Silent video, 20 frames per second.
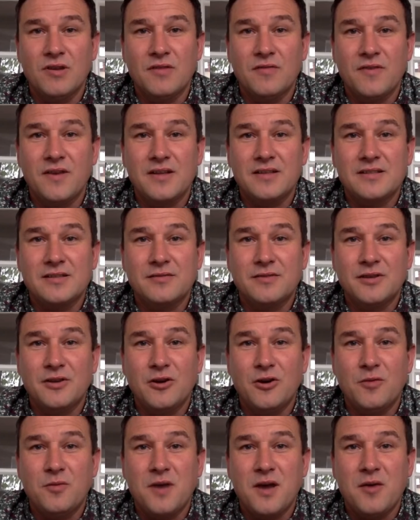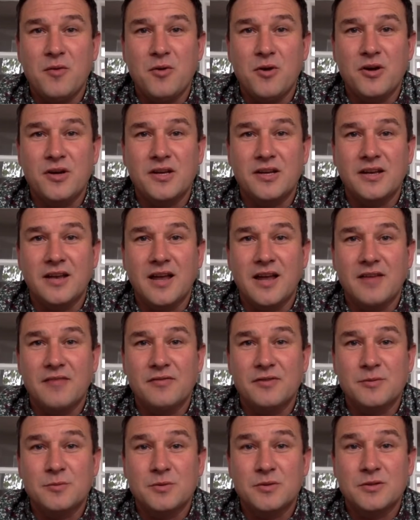effectively all my working
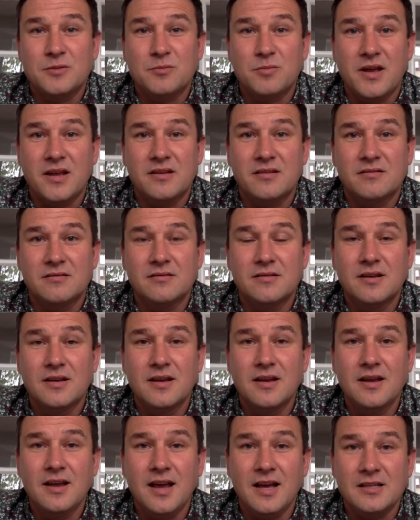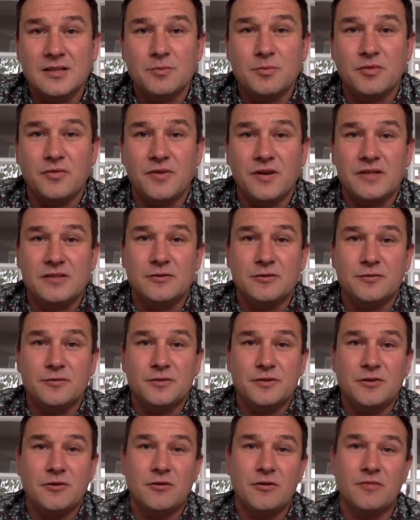life has been spent as a professional
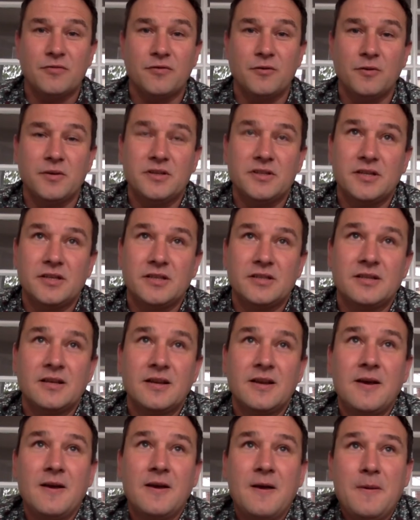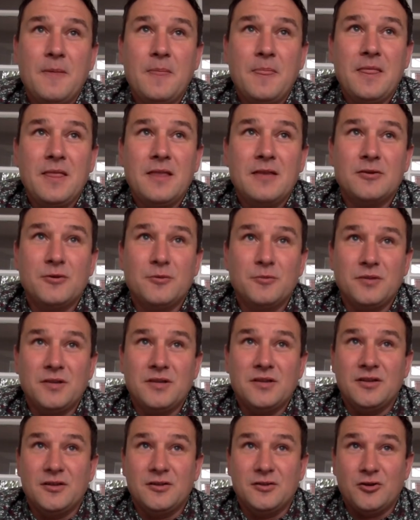photographer, which is
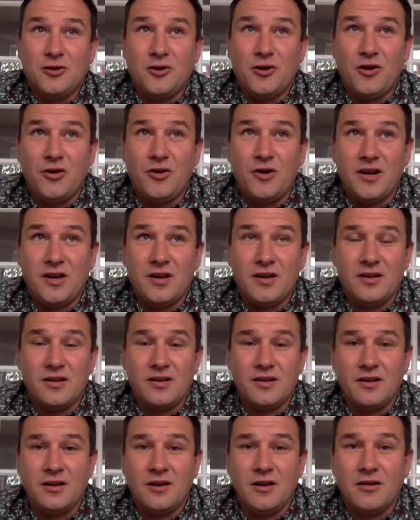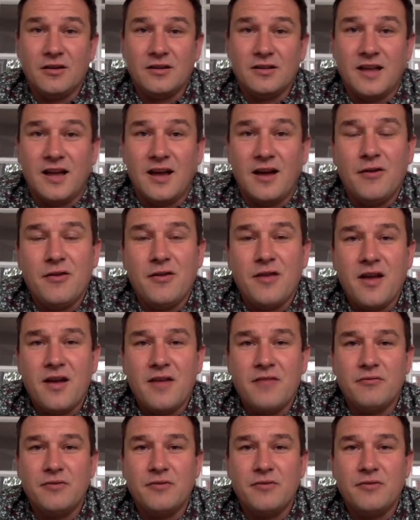something that during lockdown I've